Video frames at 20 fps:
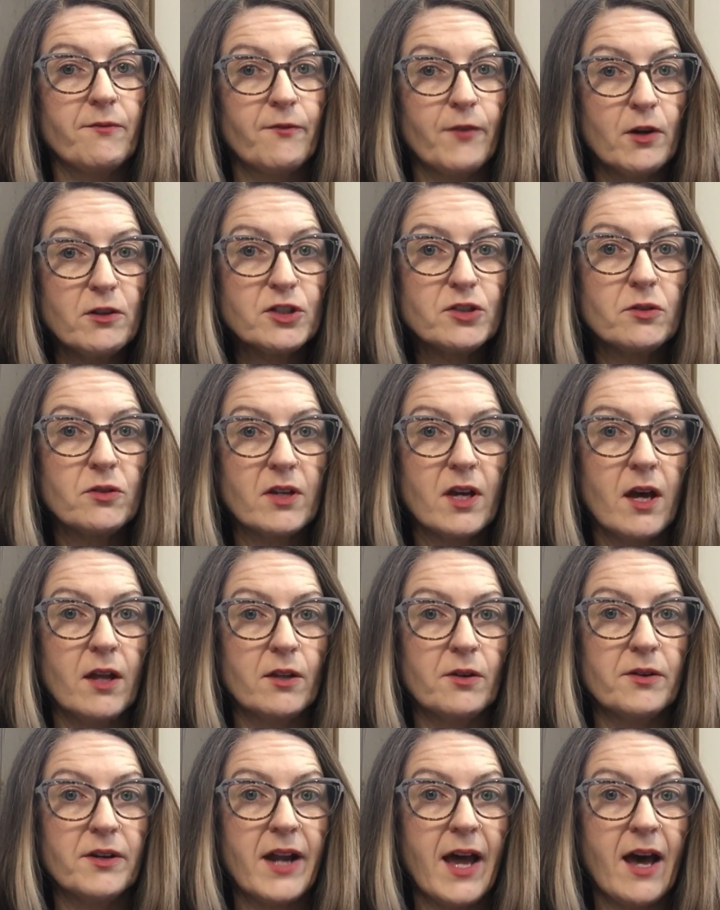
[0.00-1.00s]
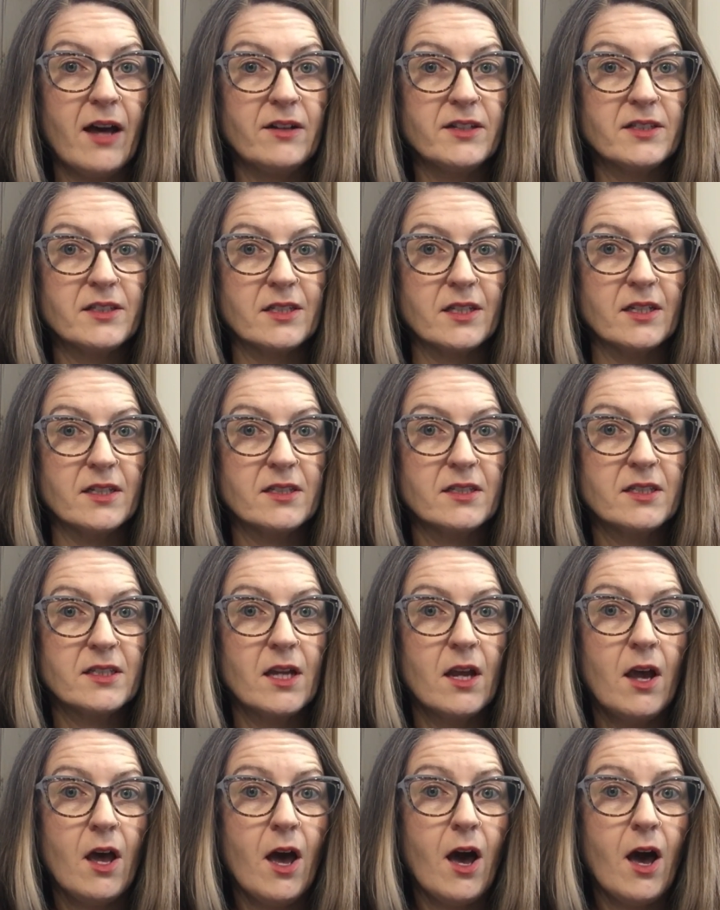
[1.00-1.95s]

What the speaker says: virtual color analysis,